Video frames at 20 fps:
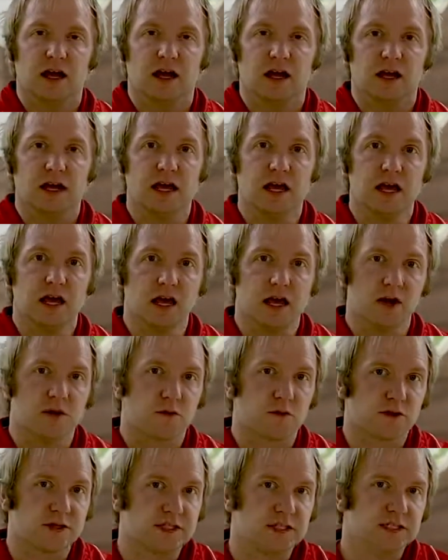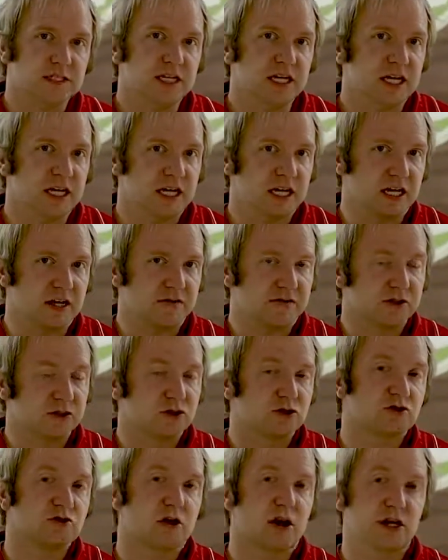he received
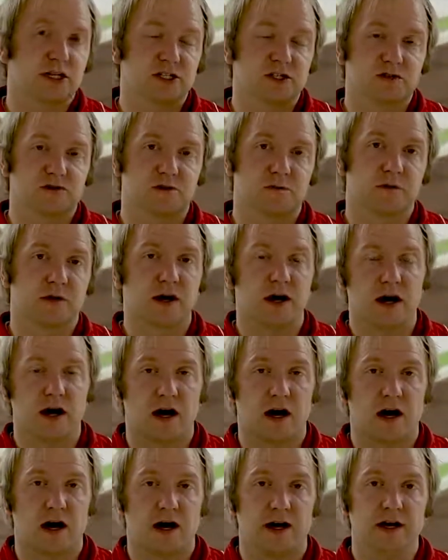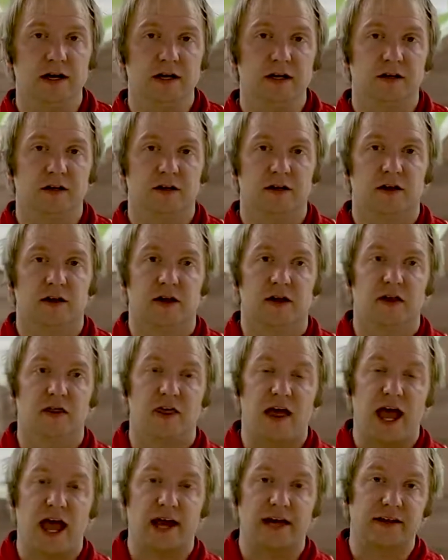instructions from God
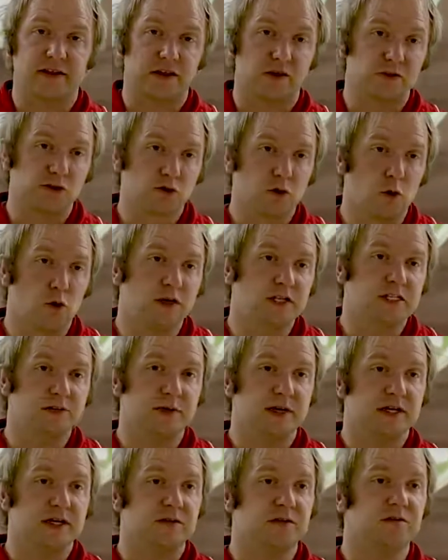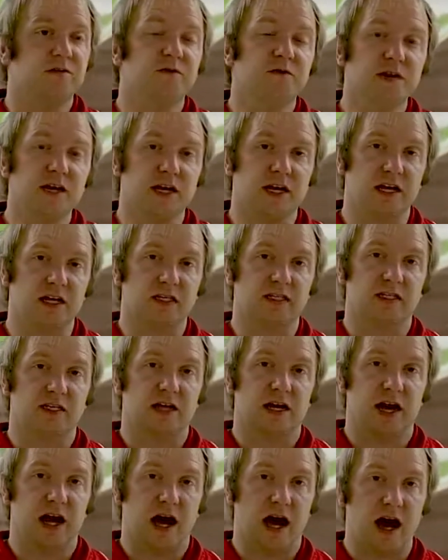that there's going to be a defeat
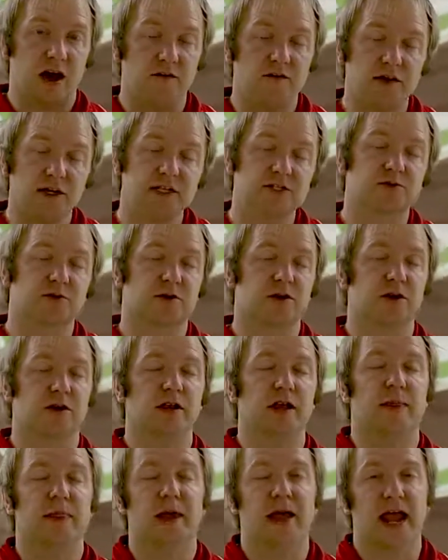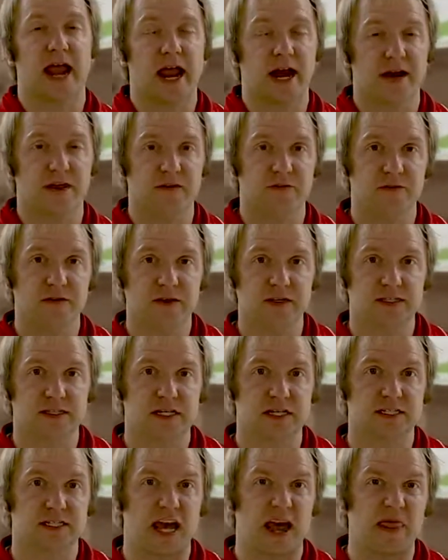of Israel at the hand of the
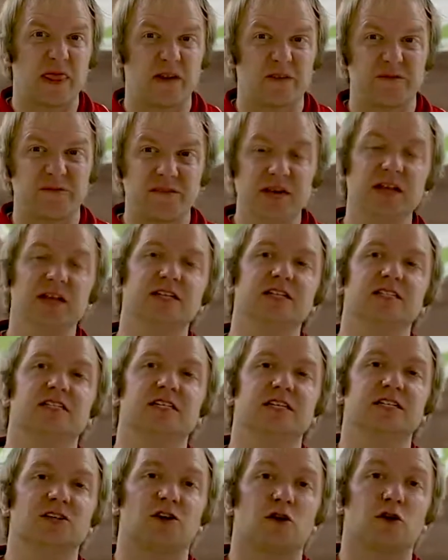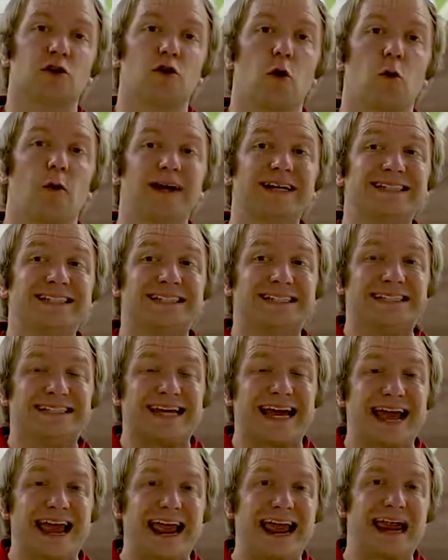Philistines, and the Philistines are going to
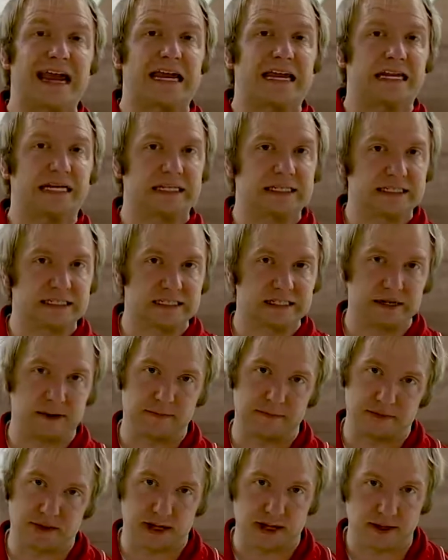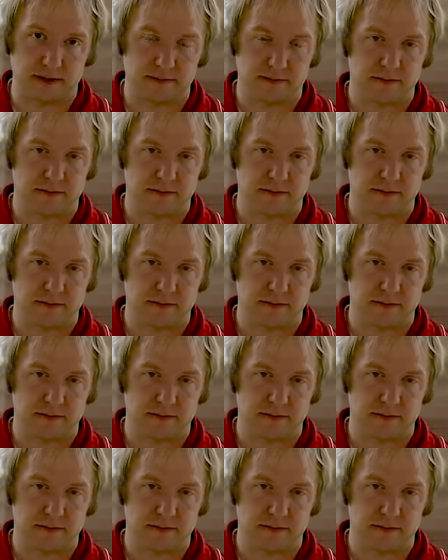take something.